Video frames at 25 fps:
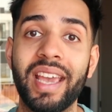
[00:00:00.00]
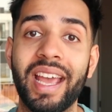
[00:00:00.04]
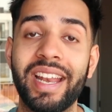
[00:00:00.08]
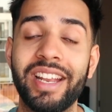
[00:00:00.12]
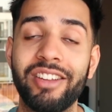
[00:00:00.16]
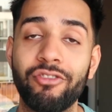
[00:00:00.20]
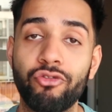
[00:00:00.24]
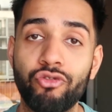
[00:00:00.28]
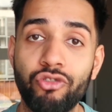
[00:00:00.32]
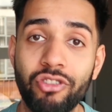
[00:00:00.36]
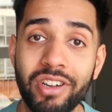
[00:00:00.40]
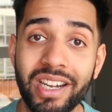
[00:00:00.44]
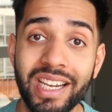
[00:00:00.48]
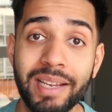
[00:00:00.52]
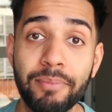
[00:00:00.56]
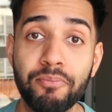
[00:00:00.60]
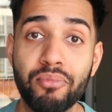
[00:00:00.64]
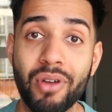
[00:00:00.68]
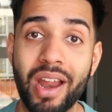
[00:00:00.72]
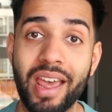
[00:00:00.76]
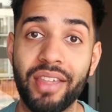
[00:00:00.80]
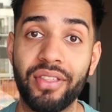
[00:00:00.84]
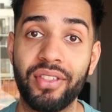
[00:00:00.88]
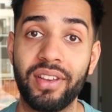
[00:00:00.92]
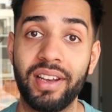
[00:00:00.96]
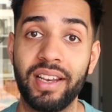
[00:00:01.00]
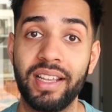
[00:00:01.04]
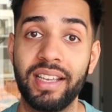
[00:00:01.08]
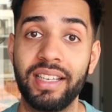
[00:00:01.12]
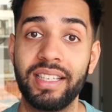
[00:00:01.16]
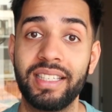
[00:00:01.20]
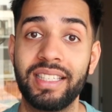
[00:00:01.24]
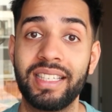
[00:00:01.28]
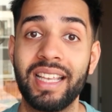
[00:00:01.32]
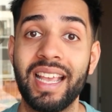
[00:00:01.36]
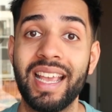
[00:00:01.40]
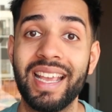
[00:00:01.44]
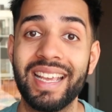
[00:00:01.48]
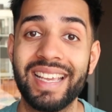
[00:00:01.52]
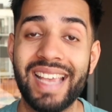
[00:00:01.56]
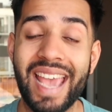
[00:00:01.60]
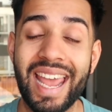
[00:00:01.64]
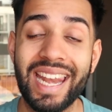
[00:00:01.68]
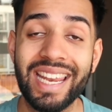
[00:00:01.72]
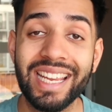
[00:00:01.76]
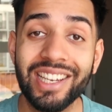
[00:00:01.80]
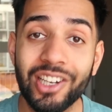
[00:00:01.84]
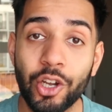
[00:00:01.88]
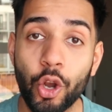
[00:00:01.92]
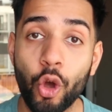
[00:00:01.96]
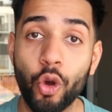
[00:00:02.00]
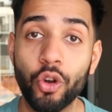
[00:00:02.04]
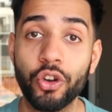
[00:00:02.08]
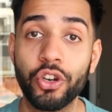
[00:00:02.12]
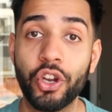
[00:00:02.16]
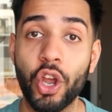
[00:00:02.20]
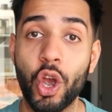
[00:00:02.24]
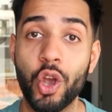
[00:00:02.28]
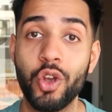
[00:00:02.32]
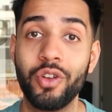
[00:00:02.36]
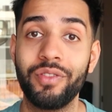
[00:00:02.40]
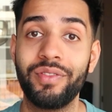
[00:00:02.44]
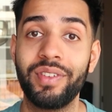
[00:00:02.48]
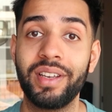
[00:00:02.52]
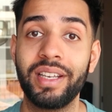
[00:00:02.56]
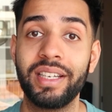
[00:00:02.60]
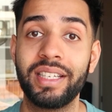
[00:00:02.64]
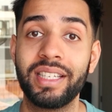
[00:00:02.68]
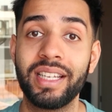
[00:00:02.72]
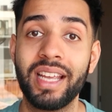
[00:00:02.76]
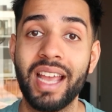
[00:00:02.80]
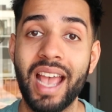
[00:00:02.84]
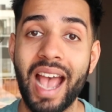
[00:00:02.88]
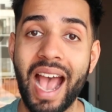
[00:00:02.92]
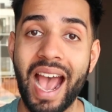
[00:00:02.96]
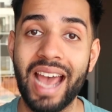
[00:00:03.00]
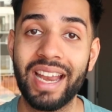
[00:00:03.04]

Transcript: getting really breathless, getting long COVID,